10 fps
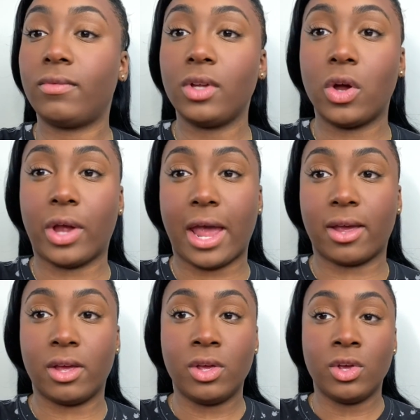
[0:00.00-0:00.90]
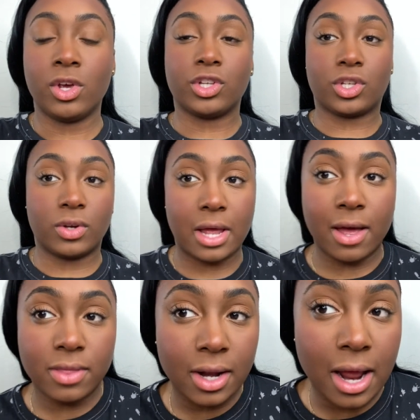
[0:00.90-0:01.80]
Okay, so now
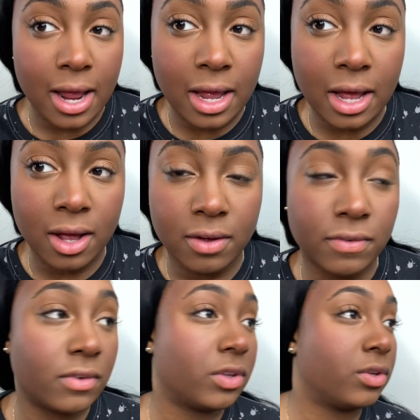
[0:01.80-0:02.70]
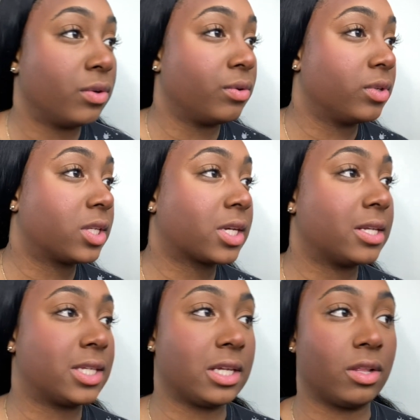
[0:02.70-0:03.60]
that I have used
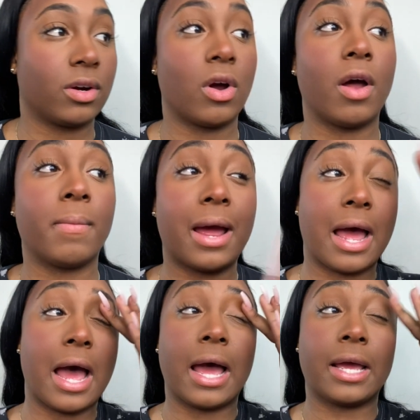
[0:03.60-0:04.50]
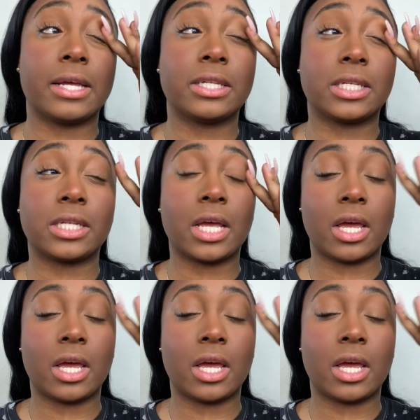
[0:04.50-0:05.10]
concealer on my eyes,